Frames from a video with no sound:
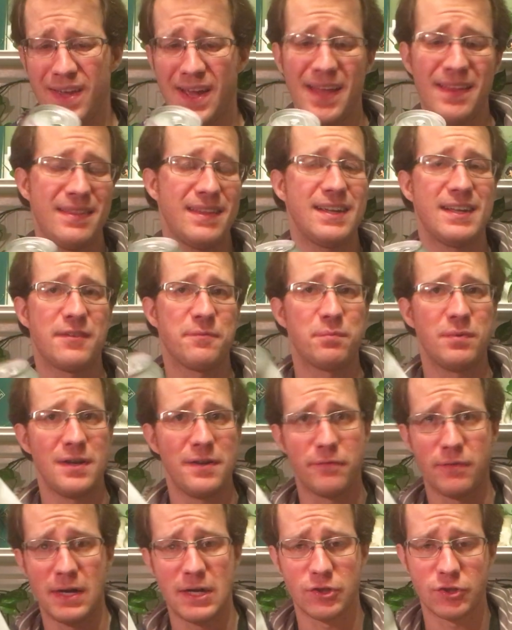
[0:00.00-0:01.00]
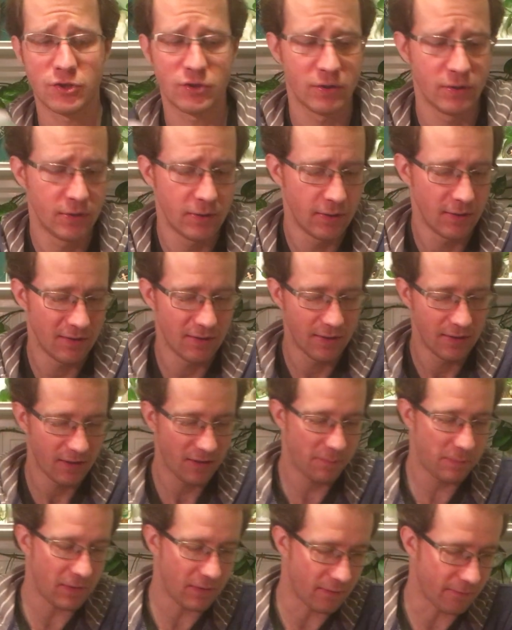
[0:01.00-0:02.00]
I think it's pretty fresh.
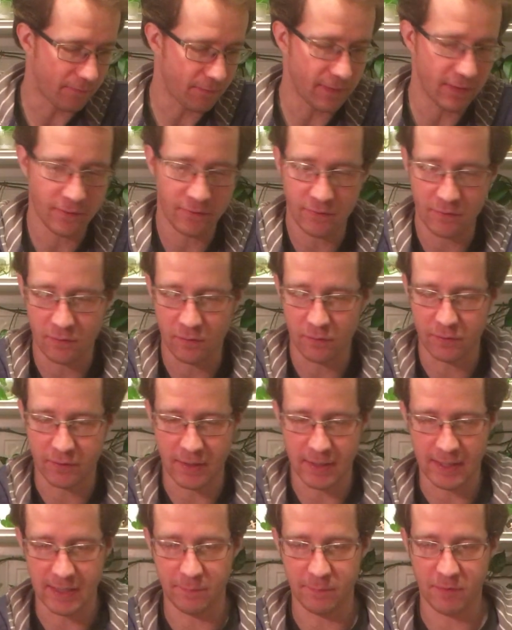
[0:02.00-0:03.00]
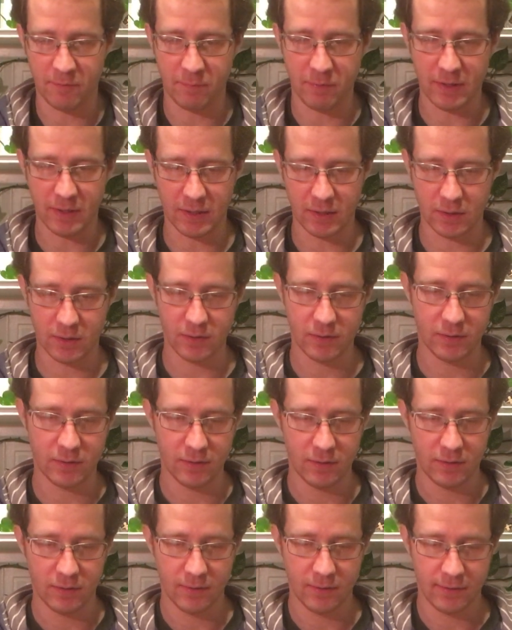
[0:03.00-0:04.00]
It's been in the fridge the whole time. It's been
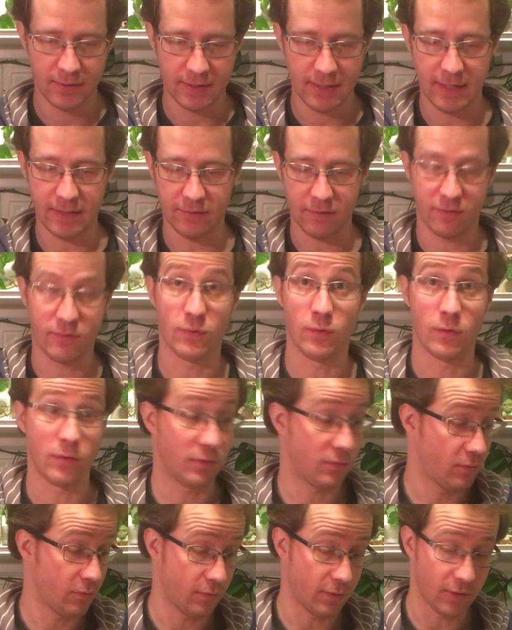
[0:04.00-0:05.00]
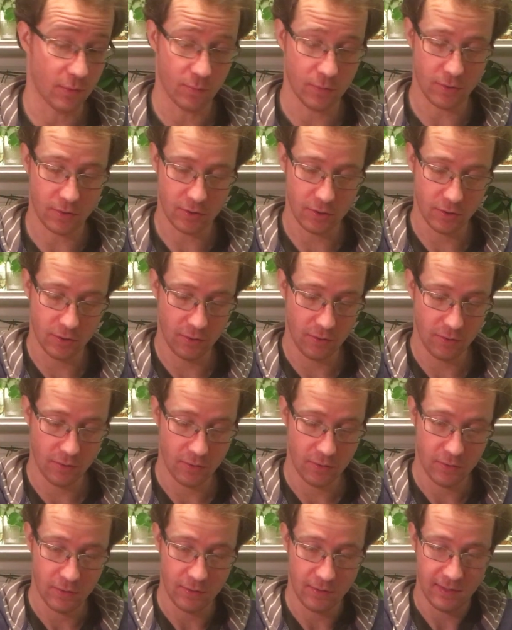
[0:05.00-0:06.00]
at the store where I work.
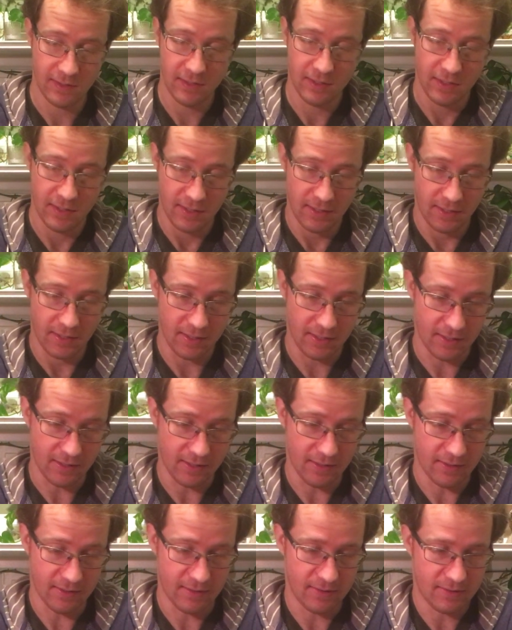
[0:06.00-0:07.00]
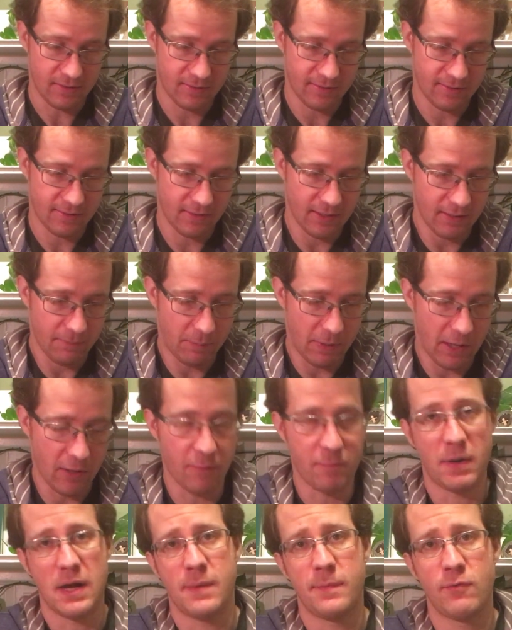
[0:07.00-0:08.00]
And
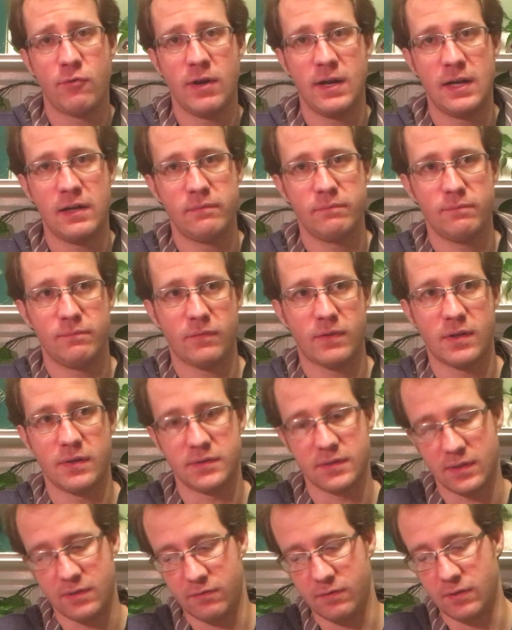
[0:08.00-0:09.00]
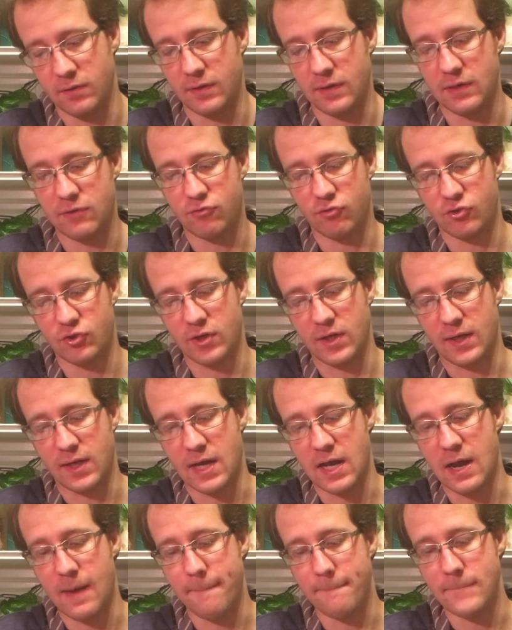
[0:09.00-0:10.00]
pear and pomegranate, sounds like a real interesting
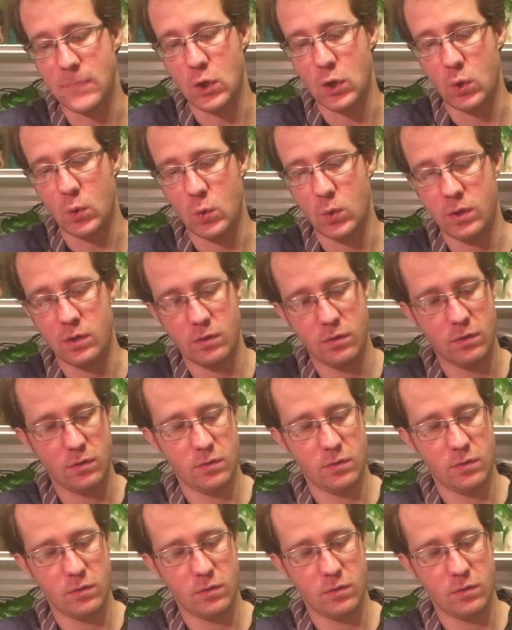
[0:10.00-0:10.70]
combo.